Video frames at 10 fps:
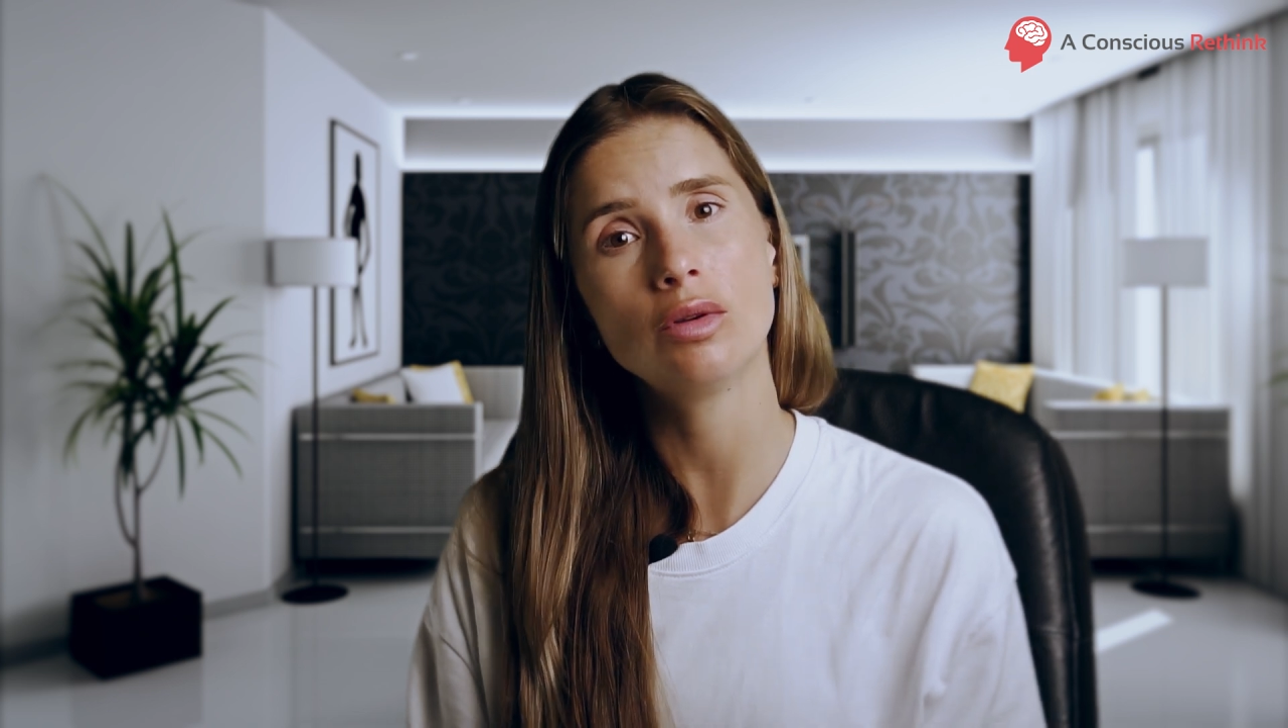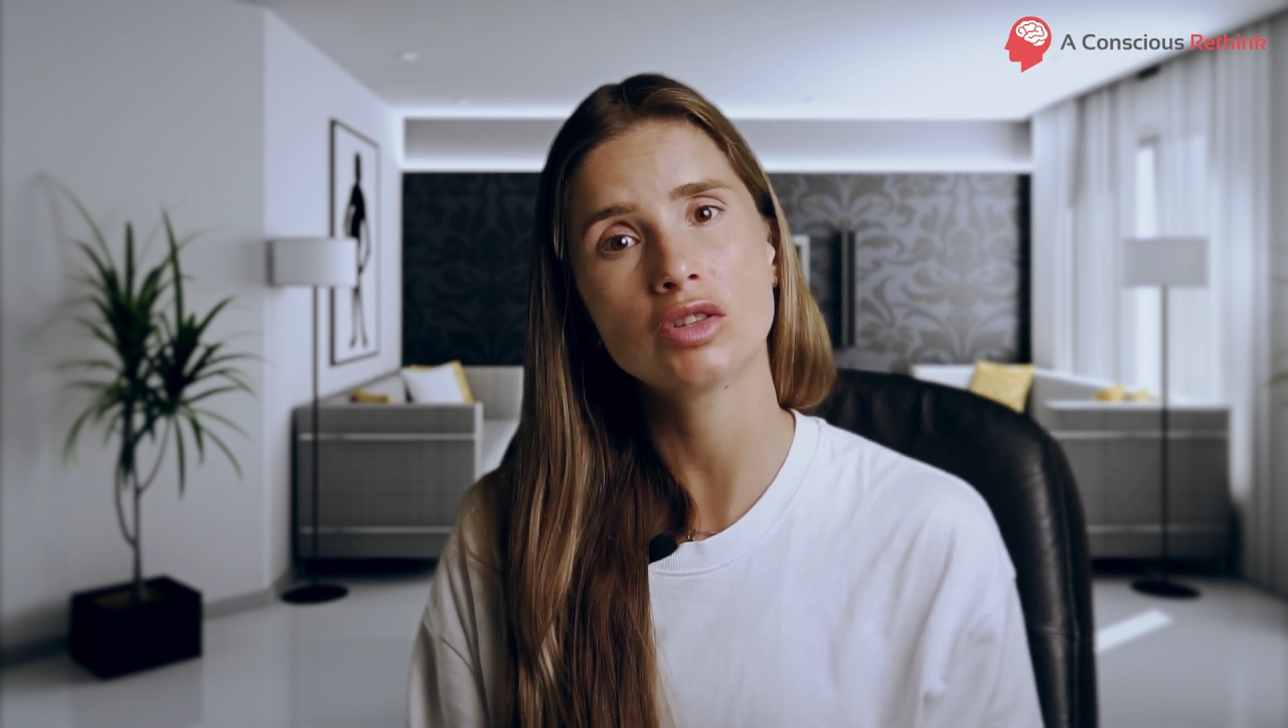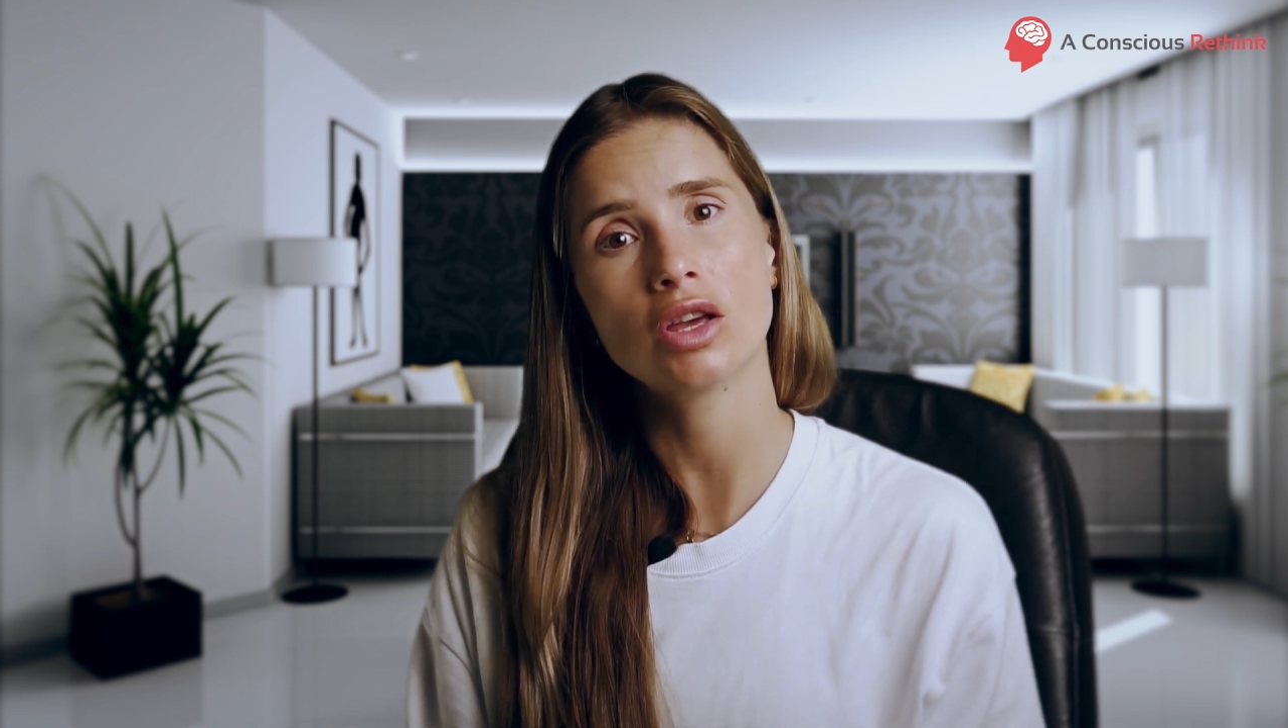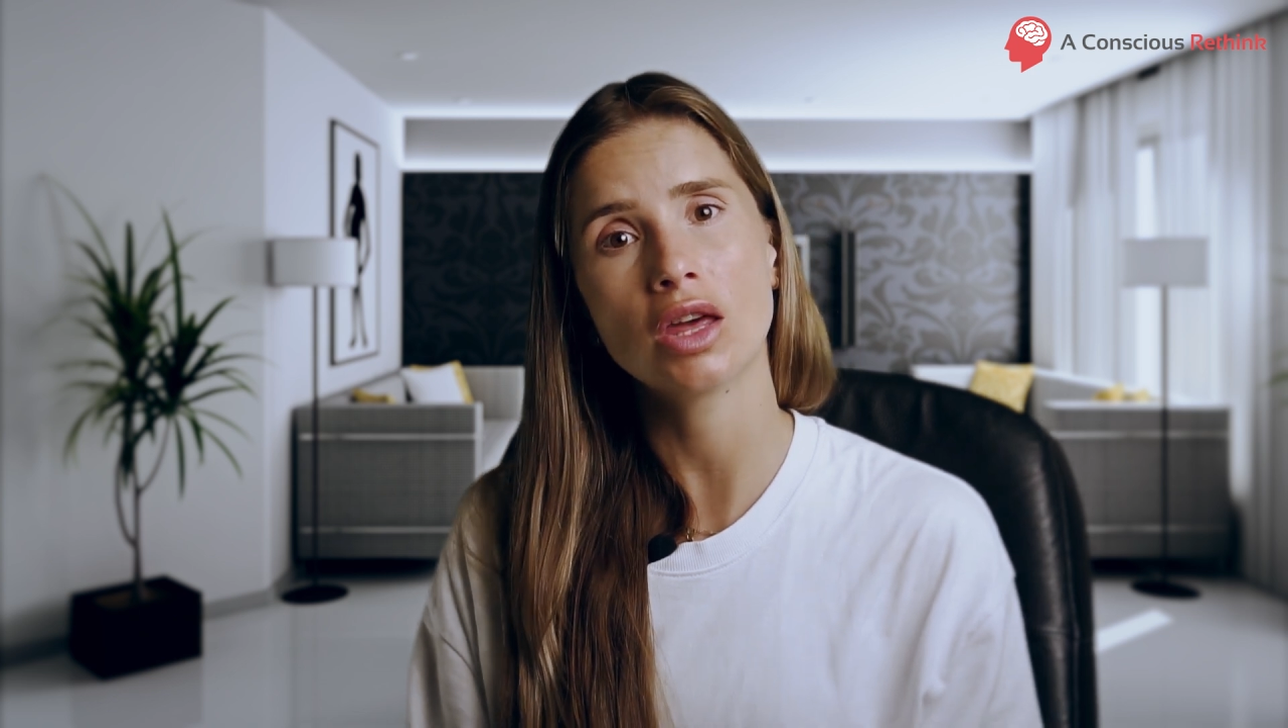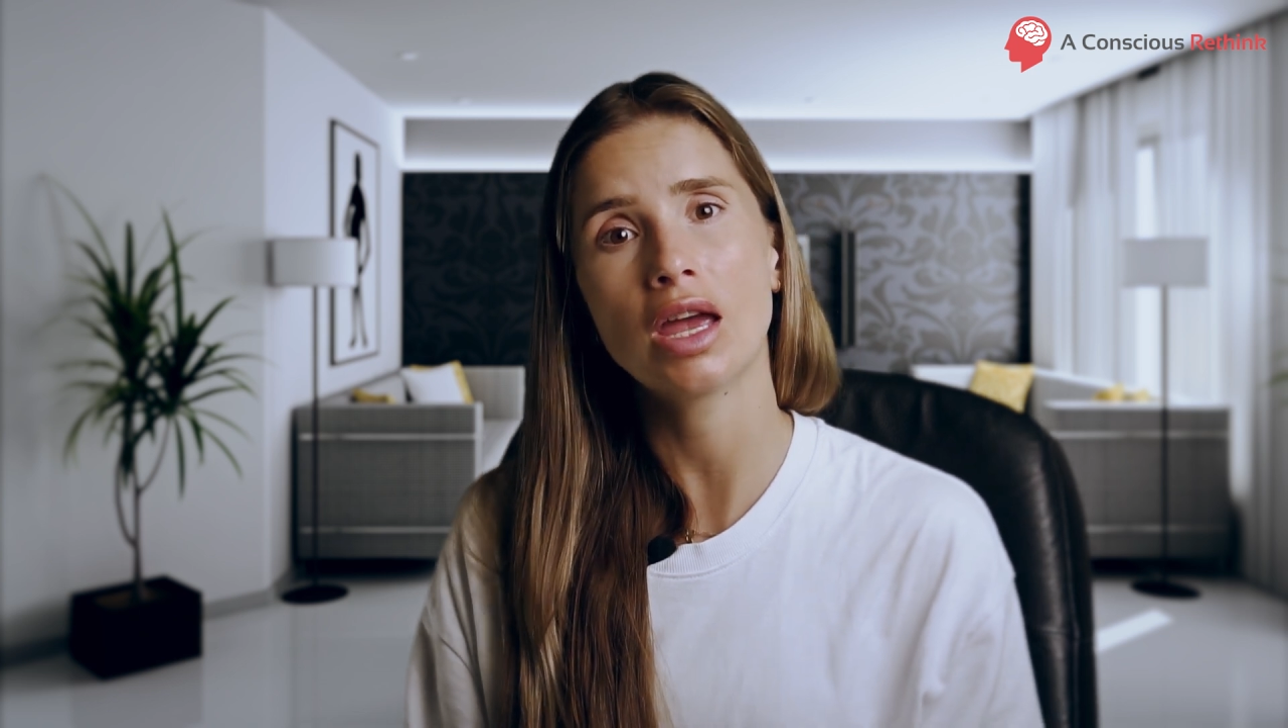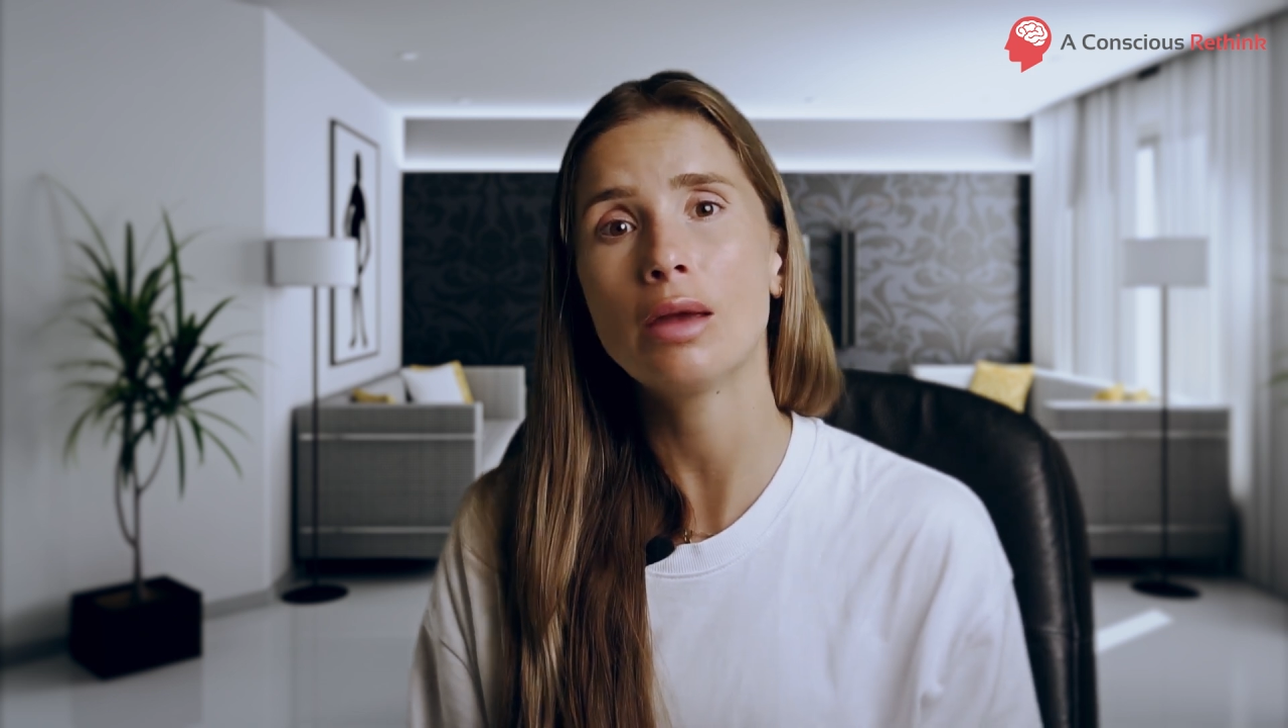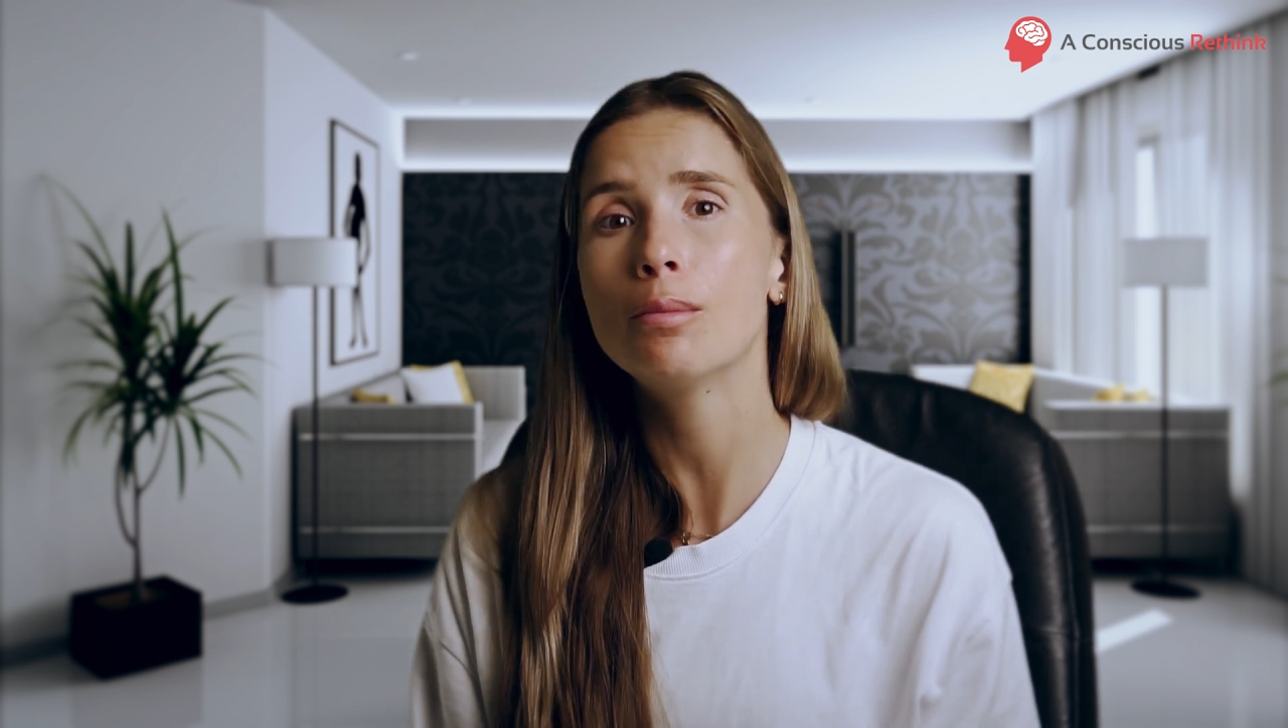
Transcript: with each other.